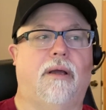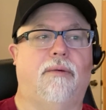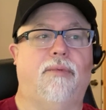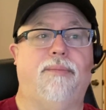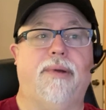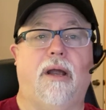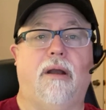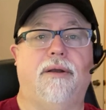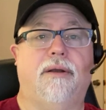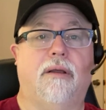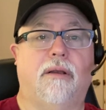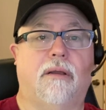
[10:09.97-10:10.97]

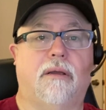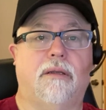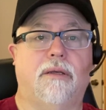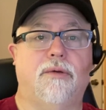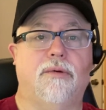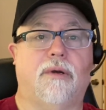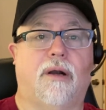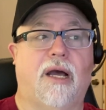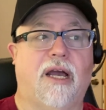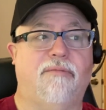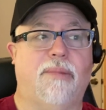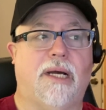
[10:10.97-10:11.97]
repaired nuke or
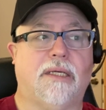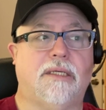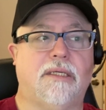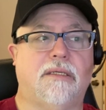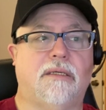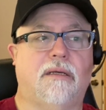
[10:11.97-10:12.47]
hive boxes.